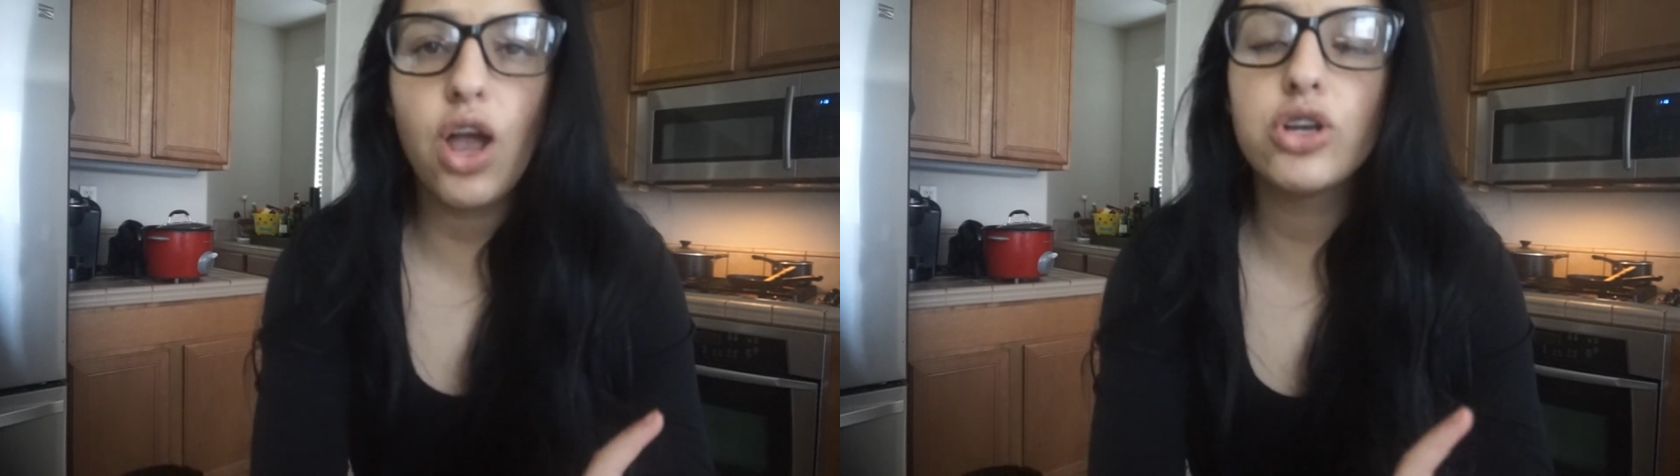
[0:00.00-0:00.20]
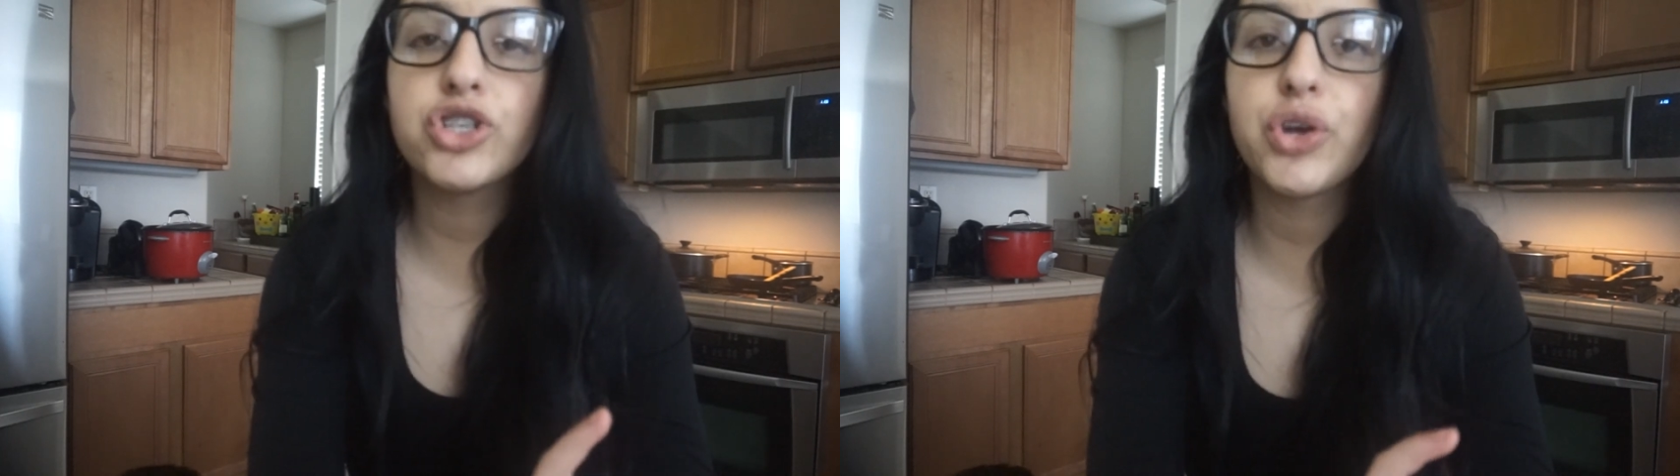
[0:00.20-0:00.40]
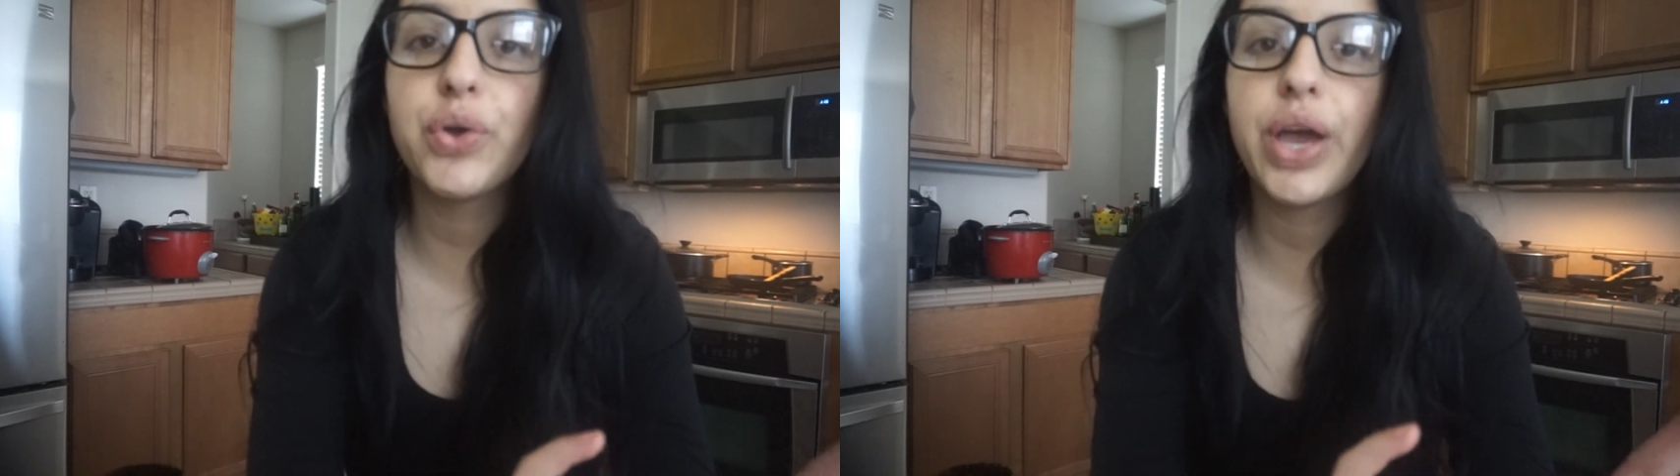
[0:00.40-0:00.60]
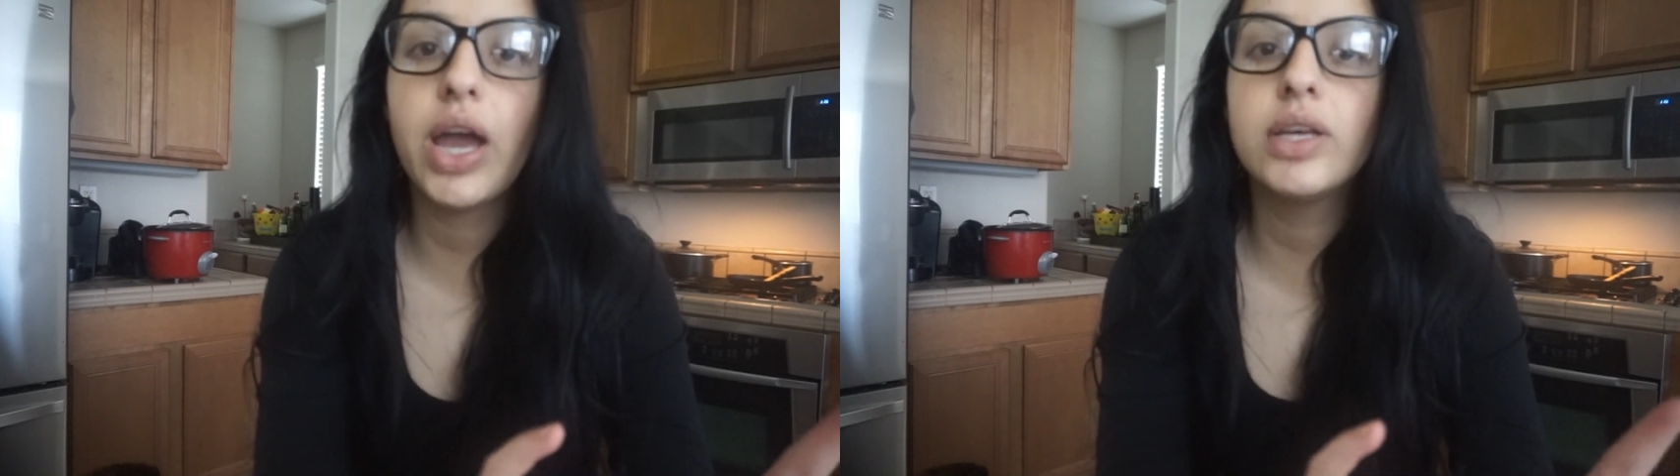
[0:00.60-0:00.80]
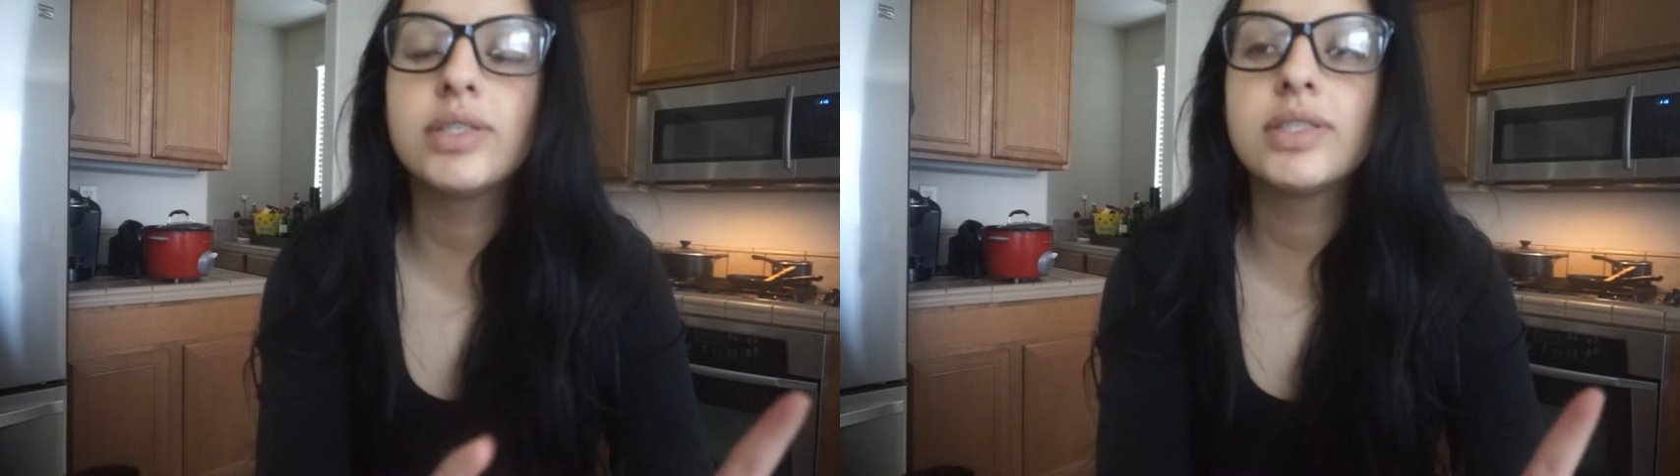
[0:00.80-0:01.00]
I'll show you
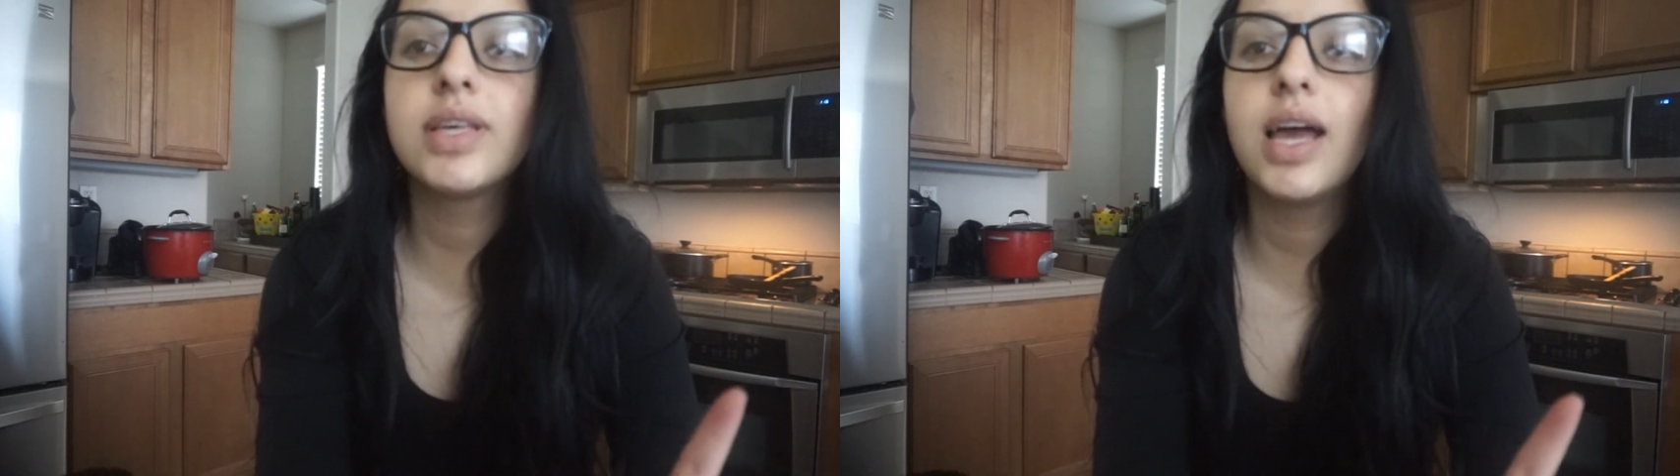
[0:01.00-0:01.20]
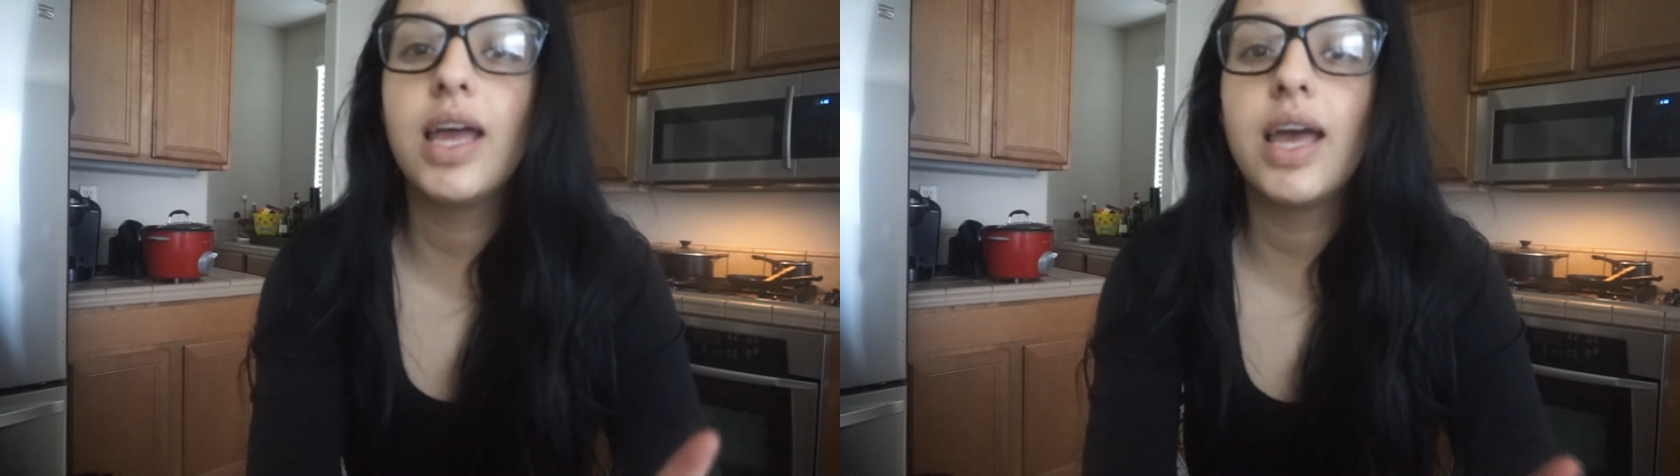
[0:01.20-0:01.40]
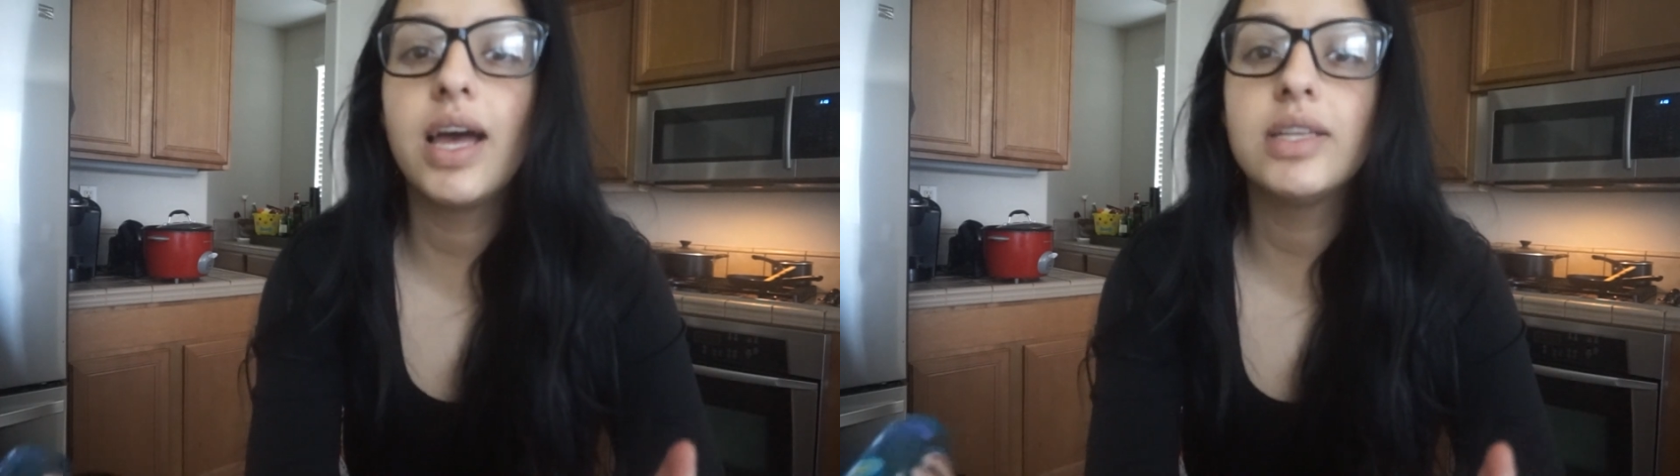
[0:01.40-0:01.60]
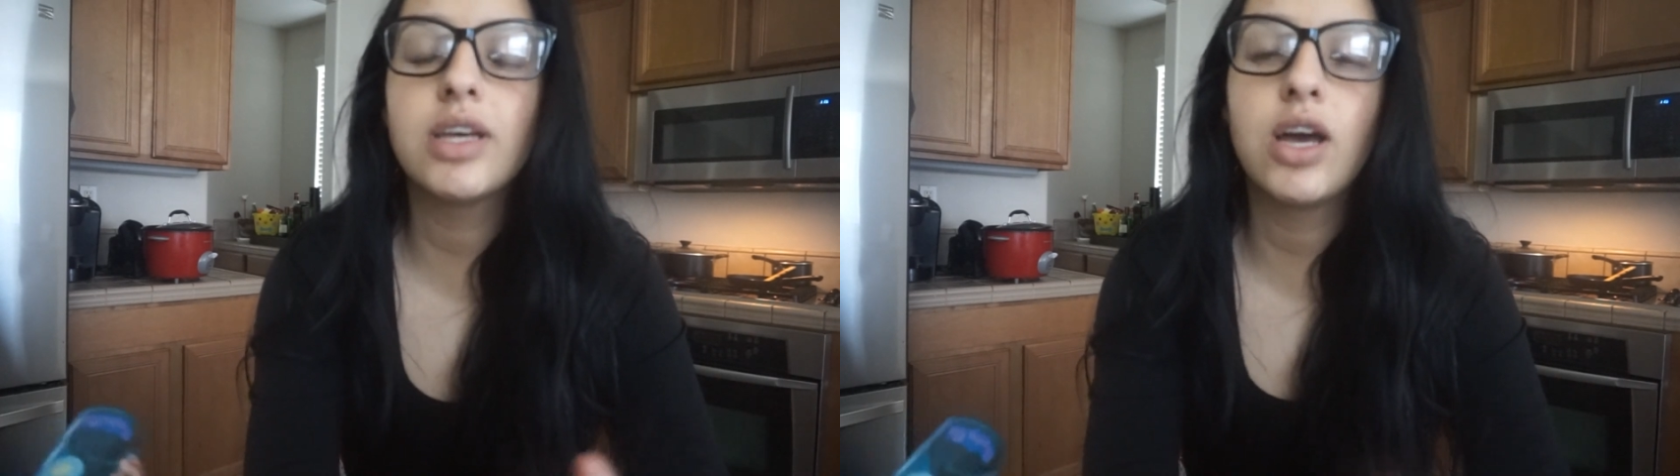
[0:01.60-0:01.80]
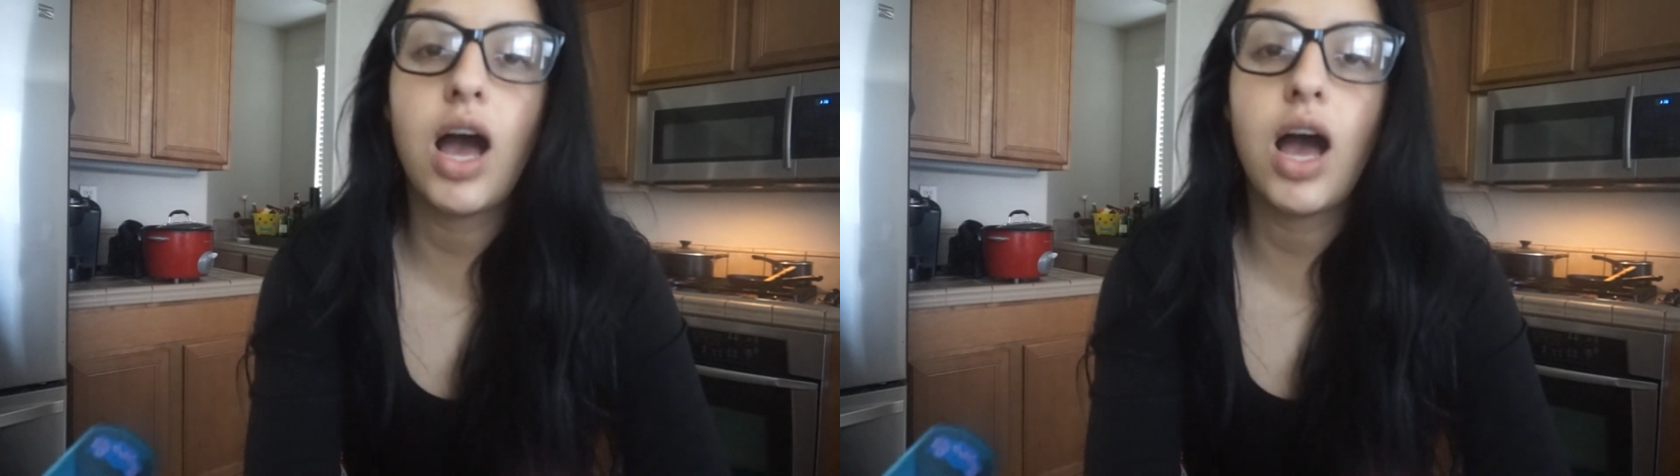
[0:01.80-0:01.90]
guys. And